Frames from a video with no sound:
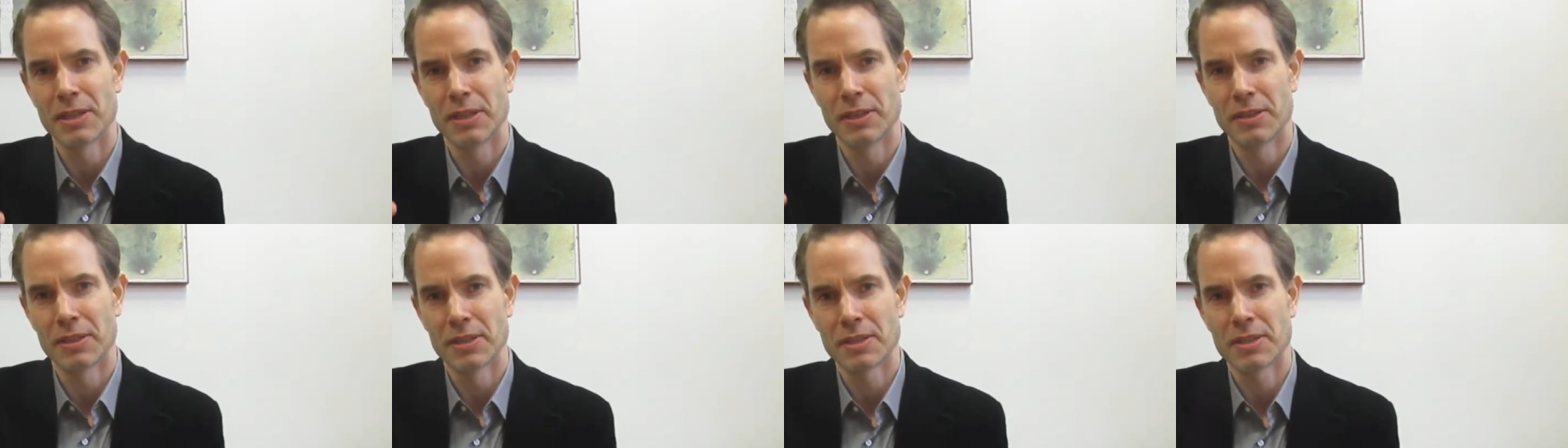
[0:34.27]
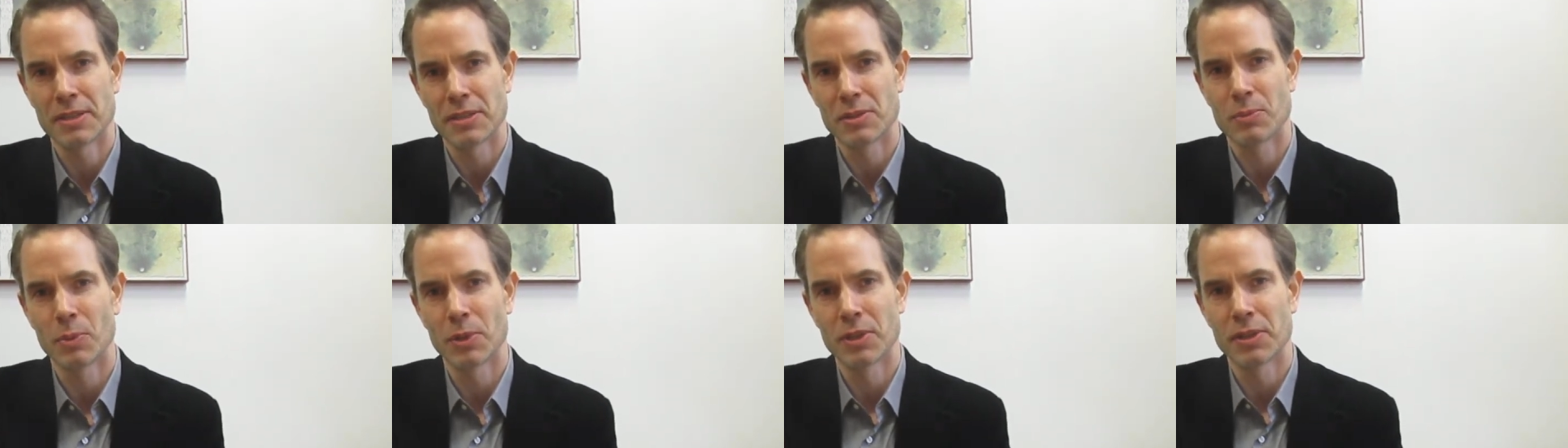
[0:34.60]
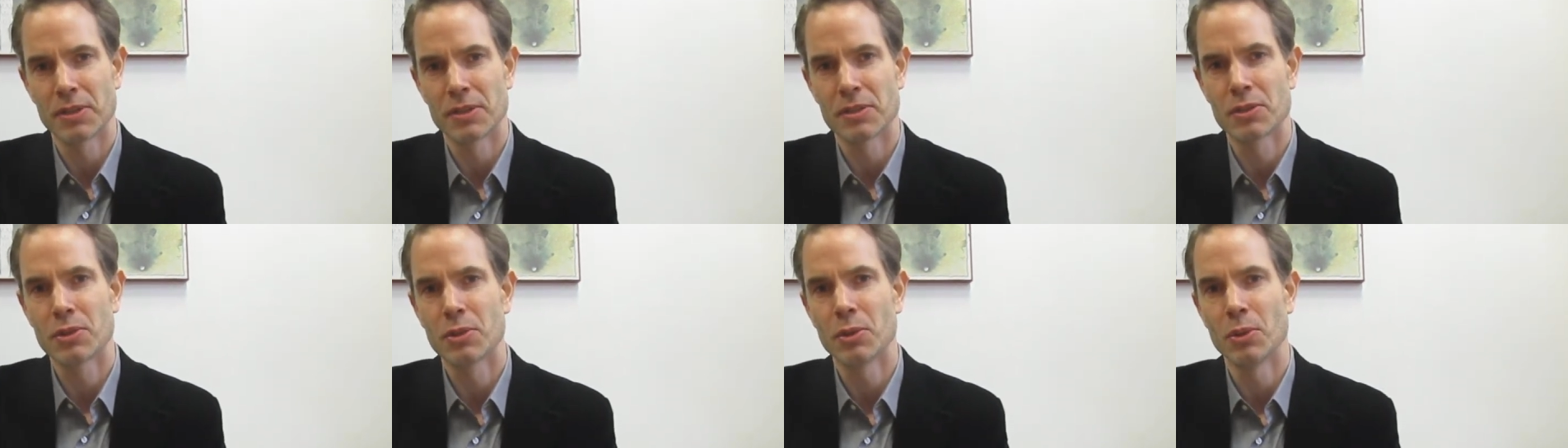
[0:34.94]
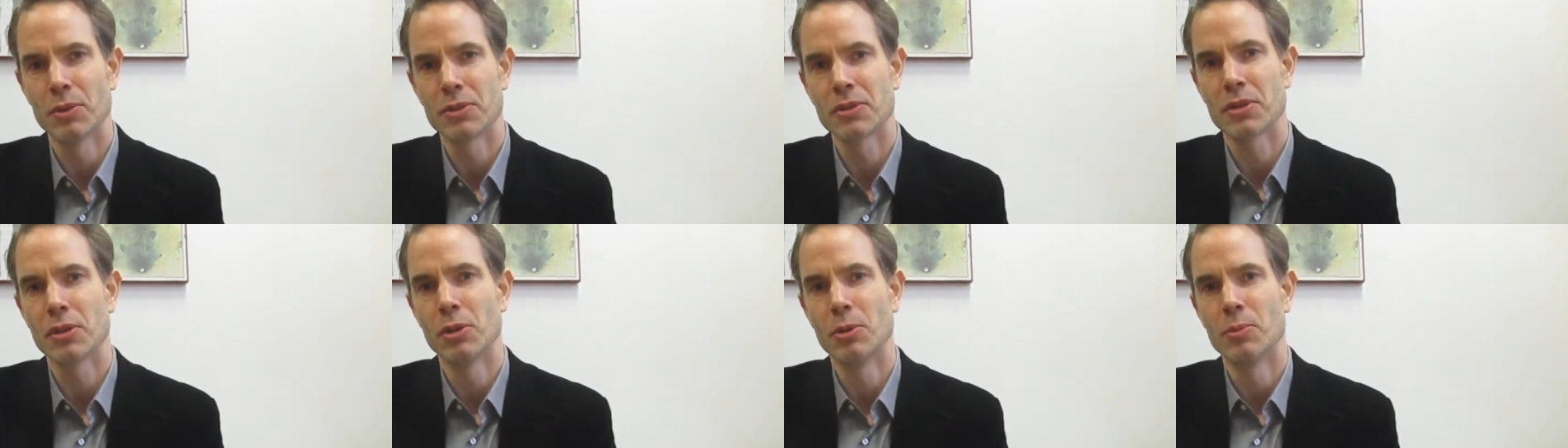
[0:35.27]
and this is what this
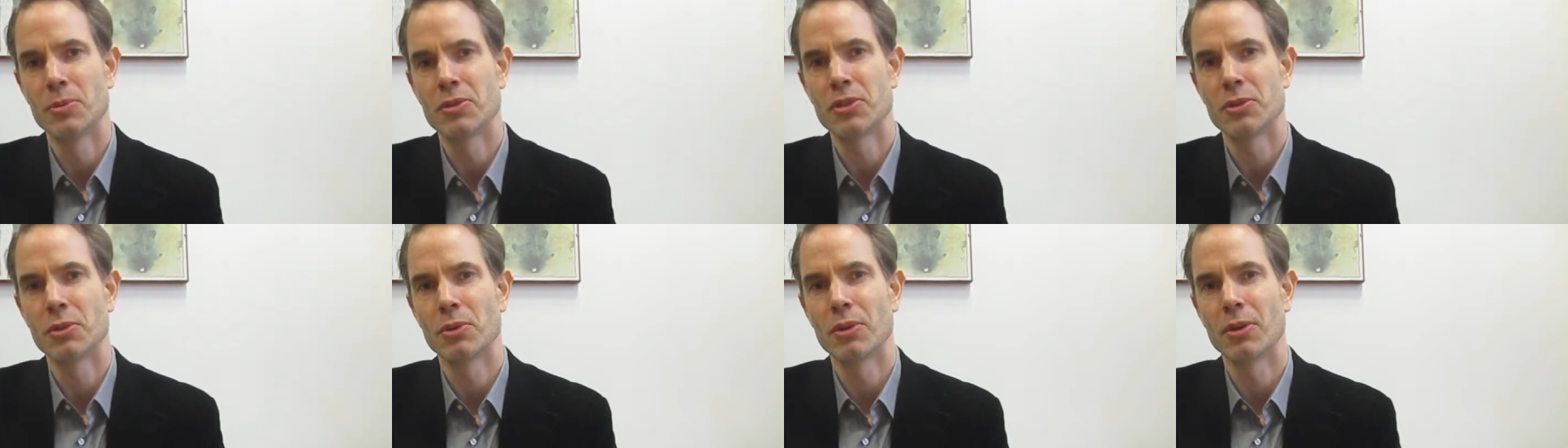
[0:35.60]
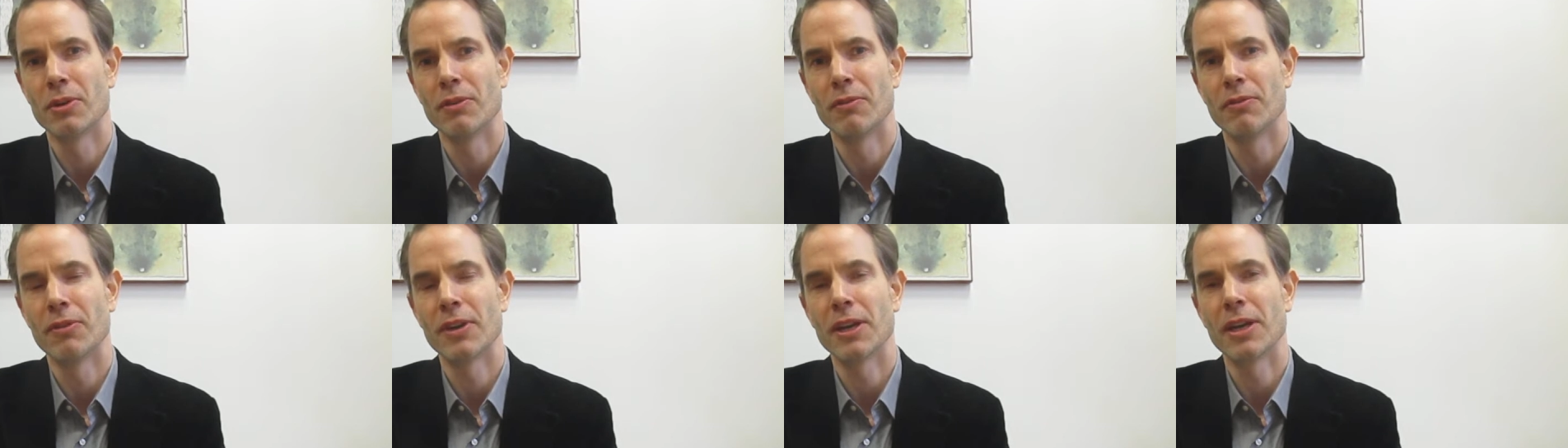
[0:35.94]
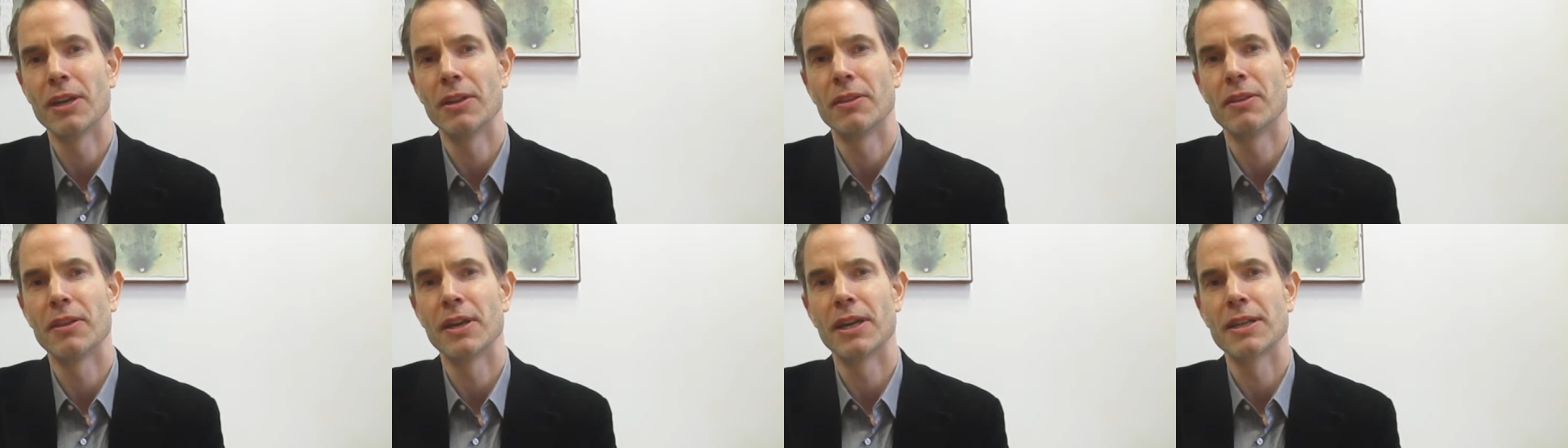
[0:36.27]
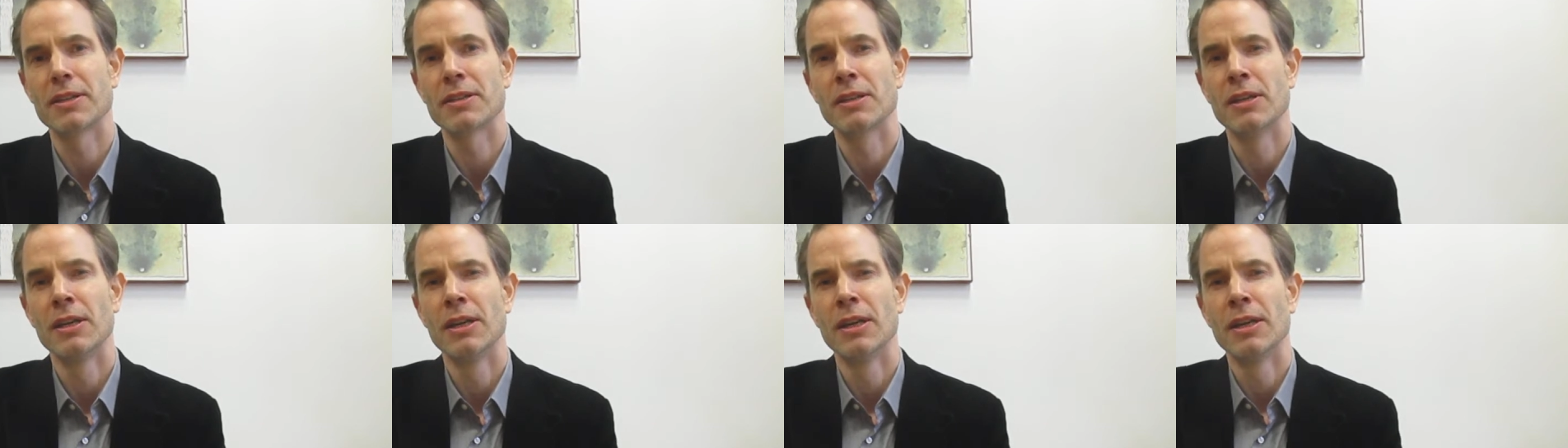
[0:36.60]
course hopes to convey,
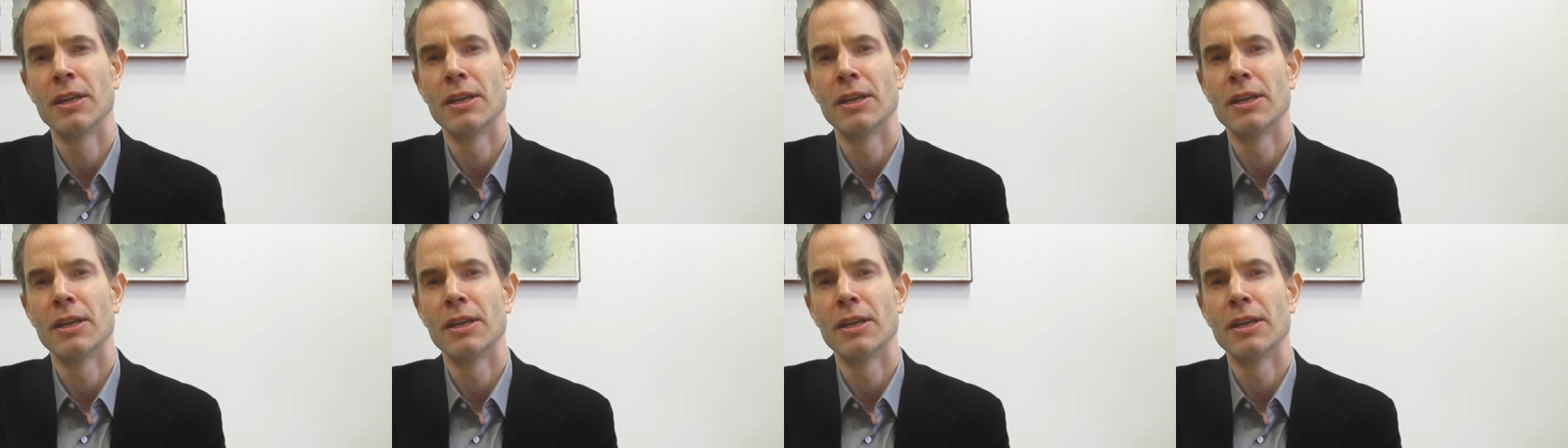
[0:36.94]
that